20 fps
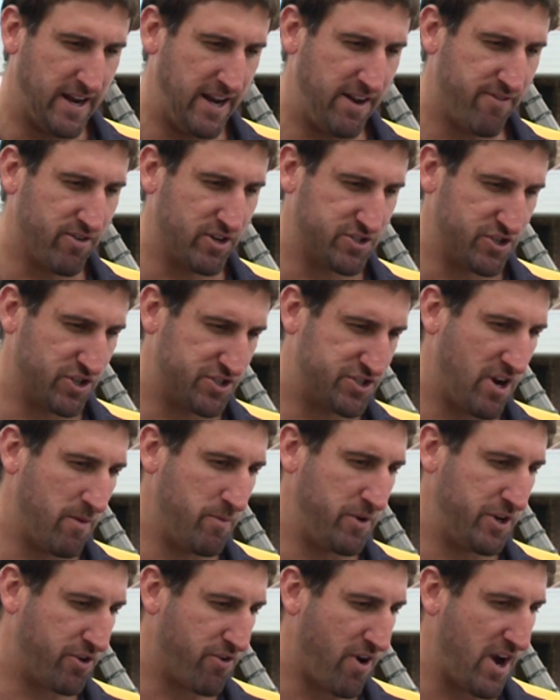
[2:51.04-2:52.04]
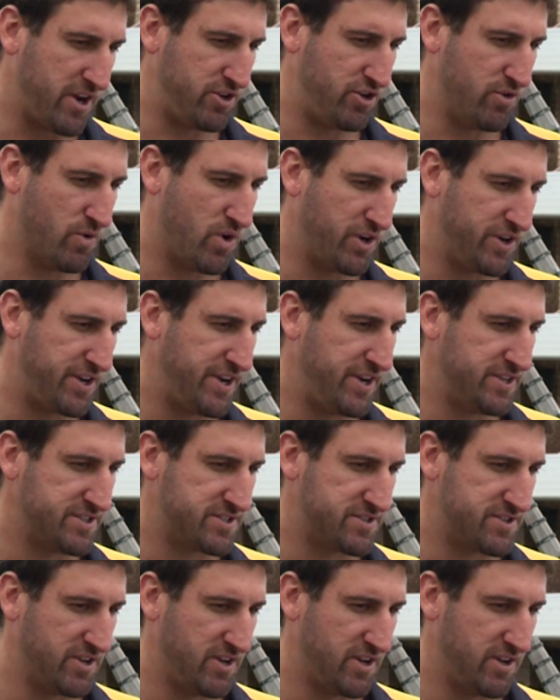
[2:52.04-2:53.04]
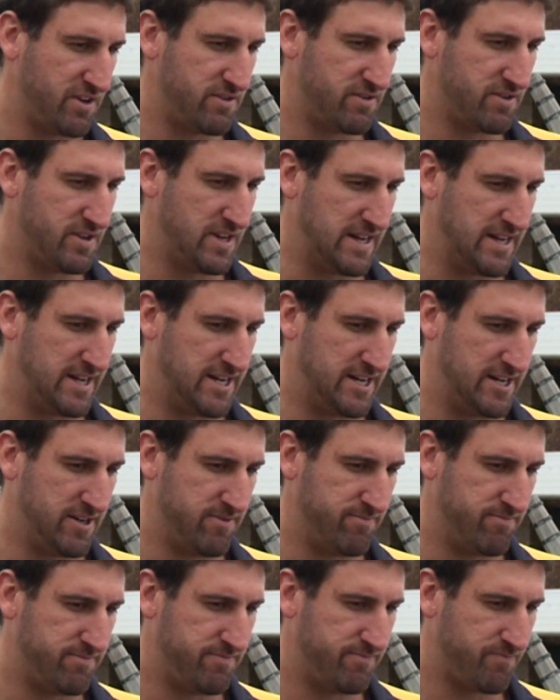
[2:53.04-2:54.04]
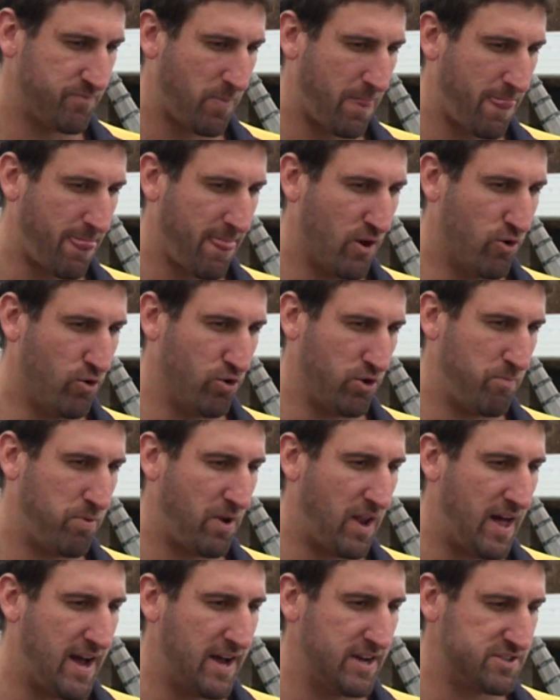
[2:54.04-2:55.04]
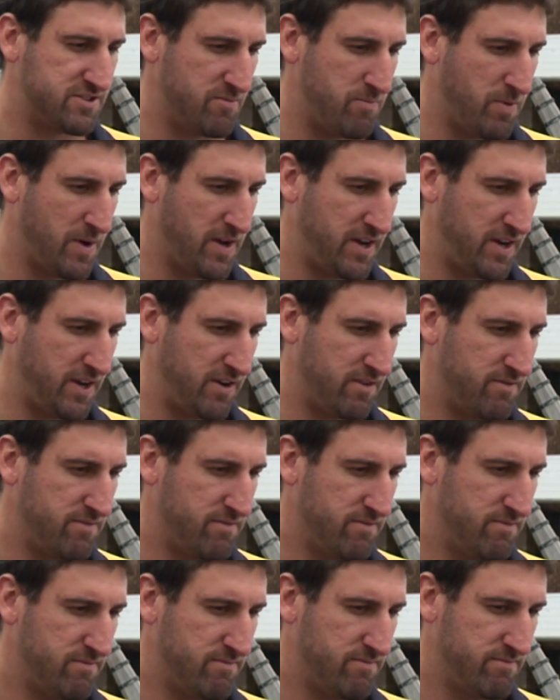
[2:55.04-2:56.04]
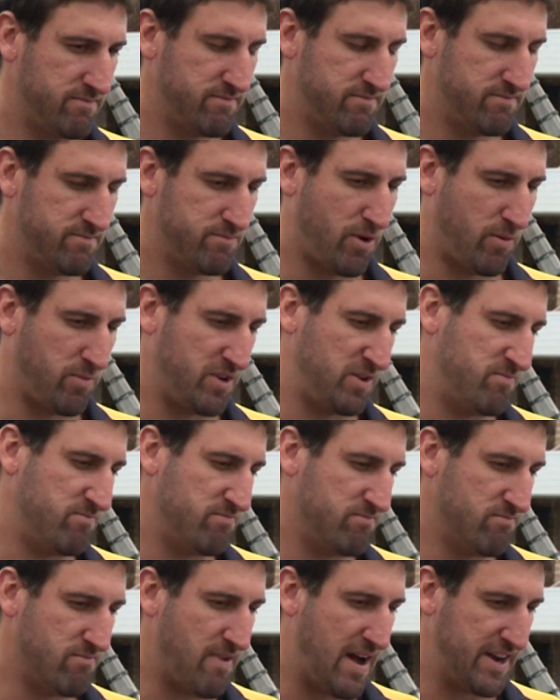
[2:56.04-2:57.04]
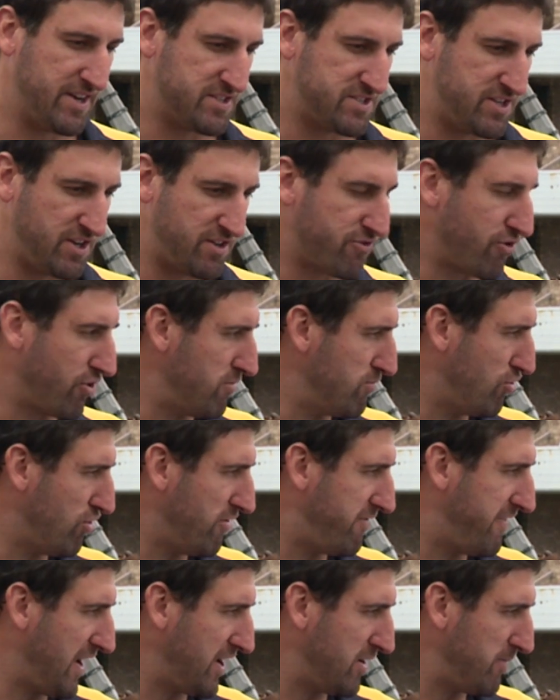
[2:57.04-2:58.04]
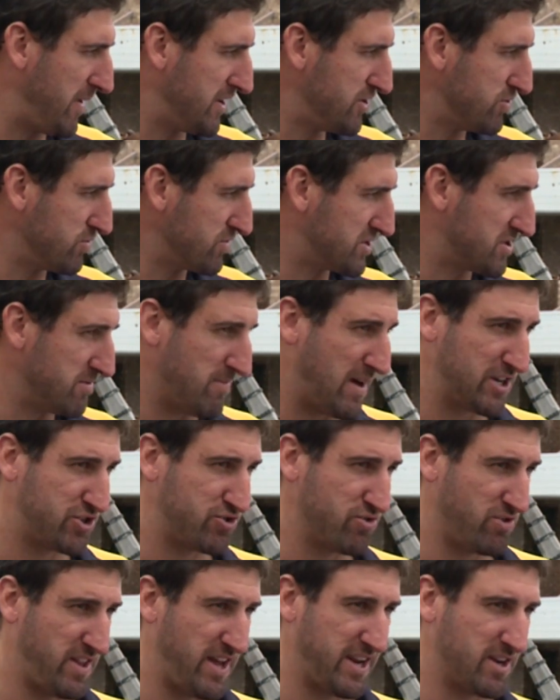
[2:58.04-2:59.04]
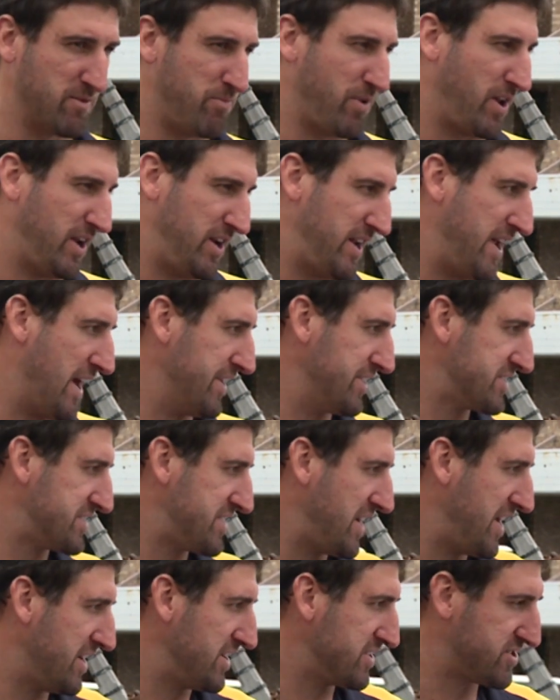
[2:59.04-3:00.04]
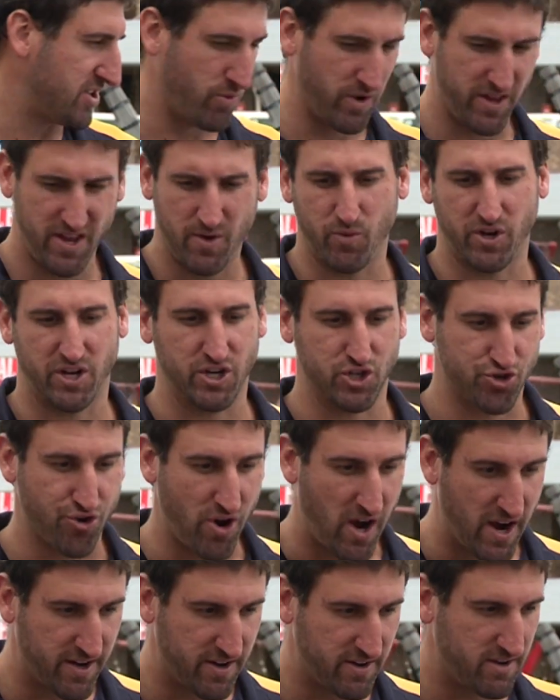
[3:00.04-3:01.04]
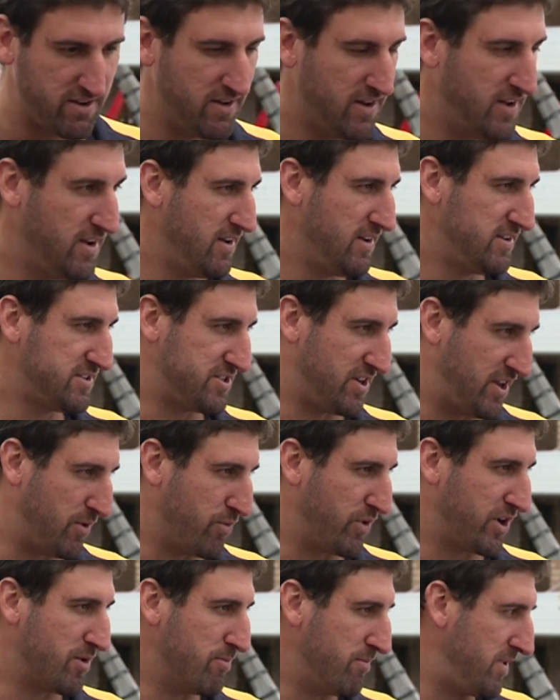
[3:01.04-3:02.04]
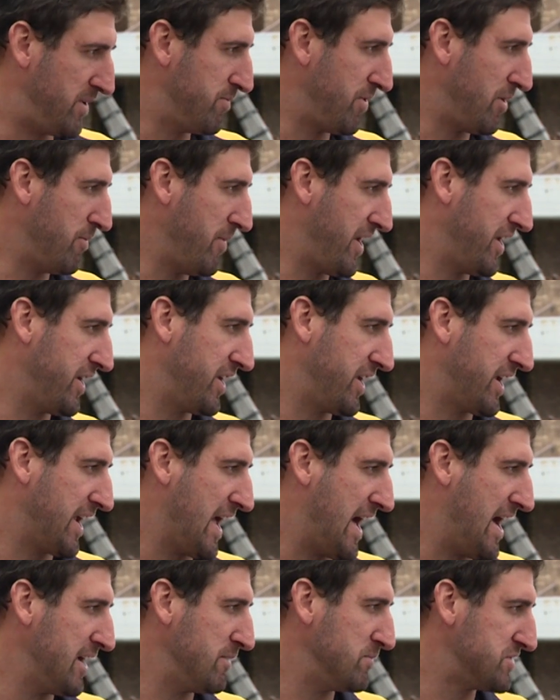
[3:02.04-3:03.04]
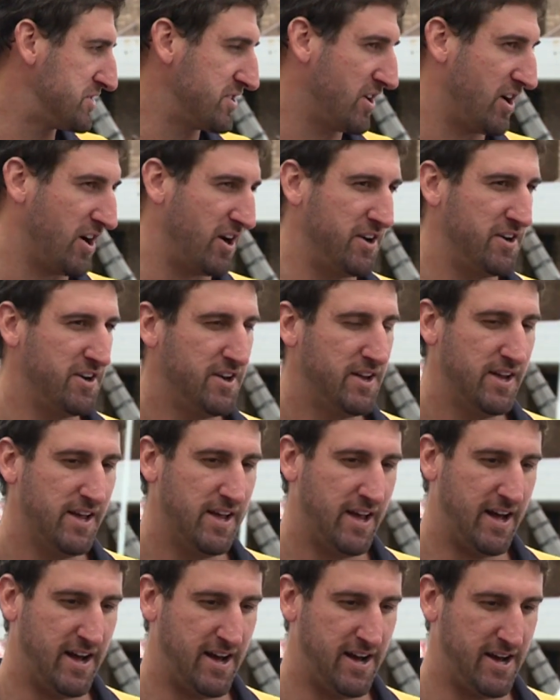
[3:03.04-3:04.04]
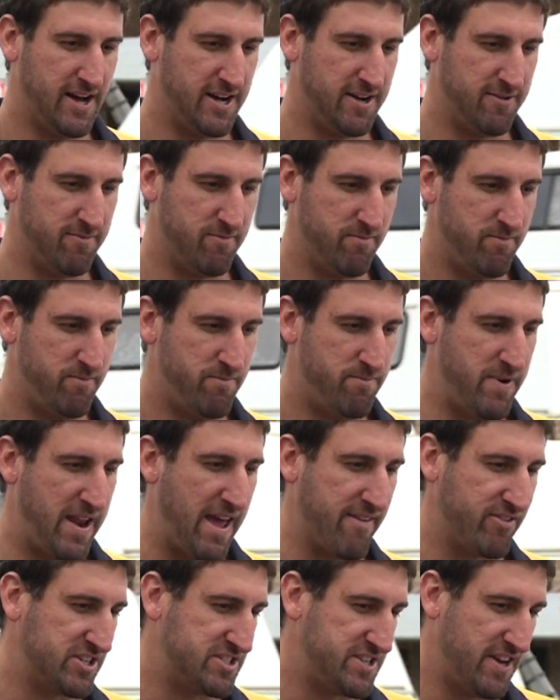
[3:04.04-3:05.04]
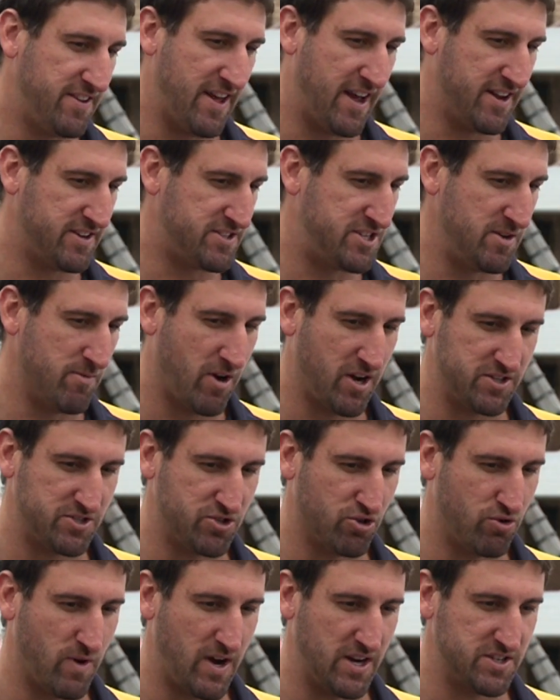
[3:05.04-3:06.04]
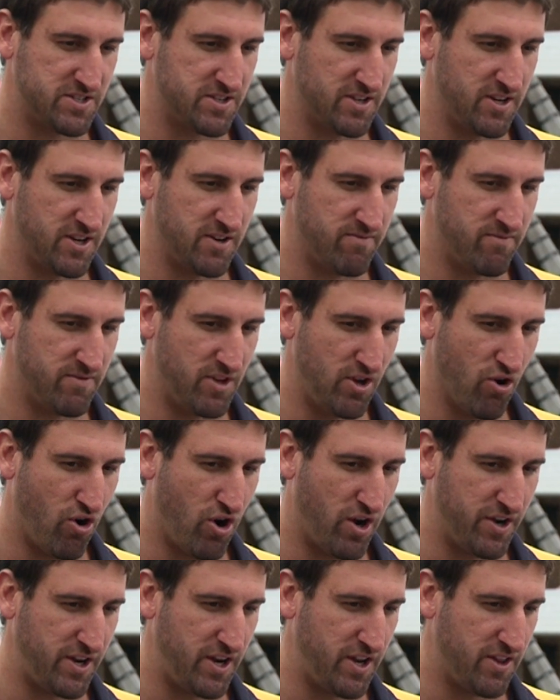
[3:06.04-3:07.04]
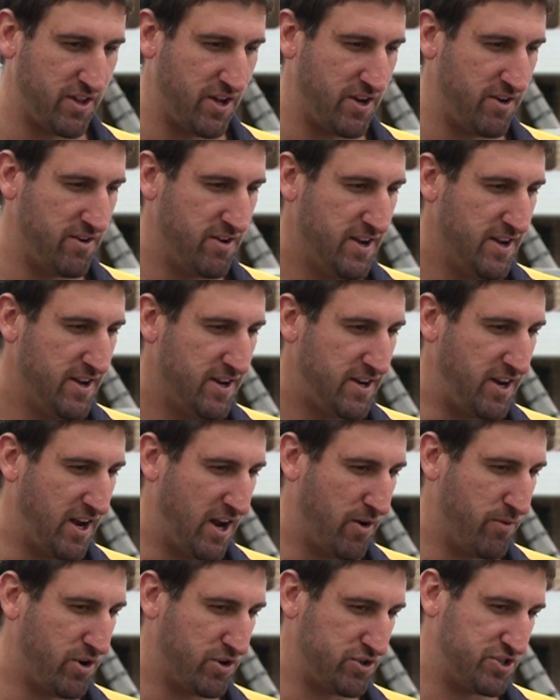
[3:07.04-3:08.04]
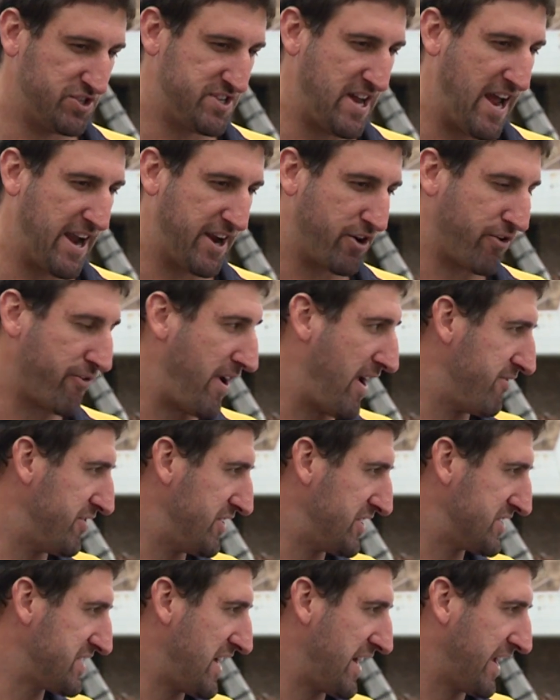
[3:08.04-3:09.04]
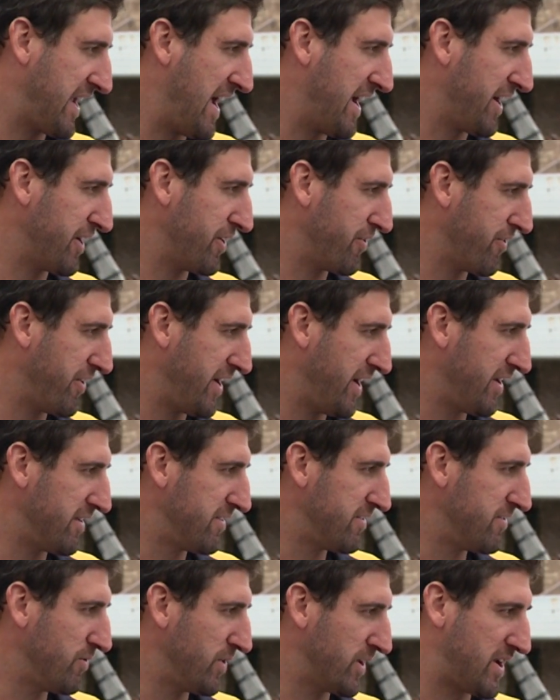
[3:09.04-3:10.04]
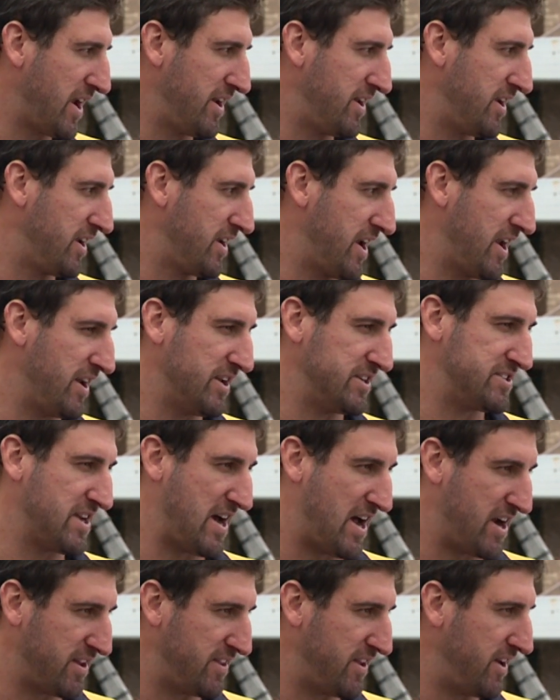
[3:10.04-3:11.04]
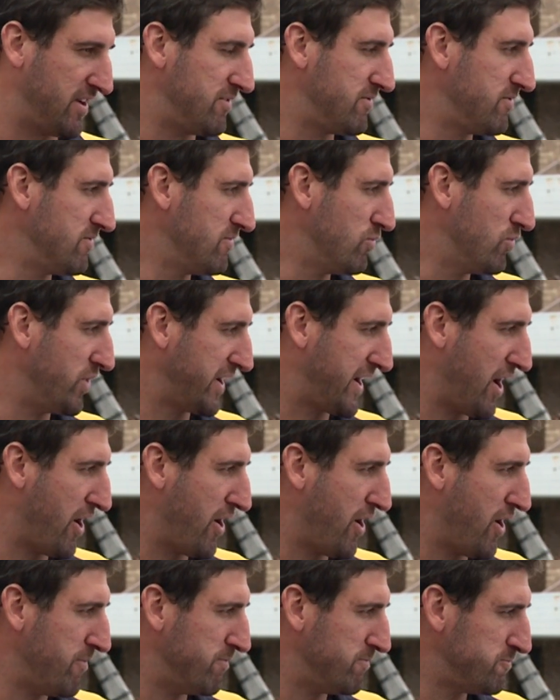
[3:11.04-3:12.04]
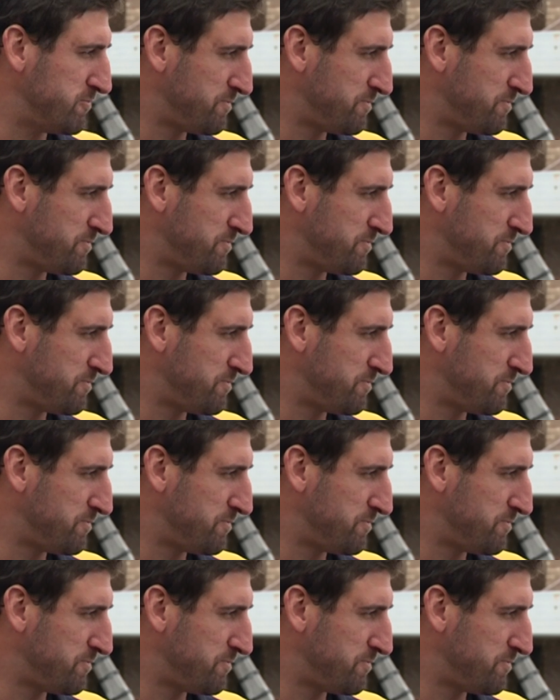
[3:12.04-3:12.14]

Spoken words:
everyone's got so many great new ideas that all the players have been probably made to sit through more fundamentals to make sure they completely understand it. So then we can train it, so then we can implement it in games. So, but having said that, Simo's always the idea that we're not just hanging around for the sake of hanging around. We're getting in, getting it done, and then we go home.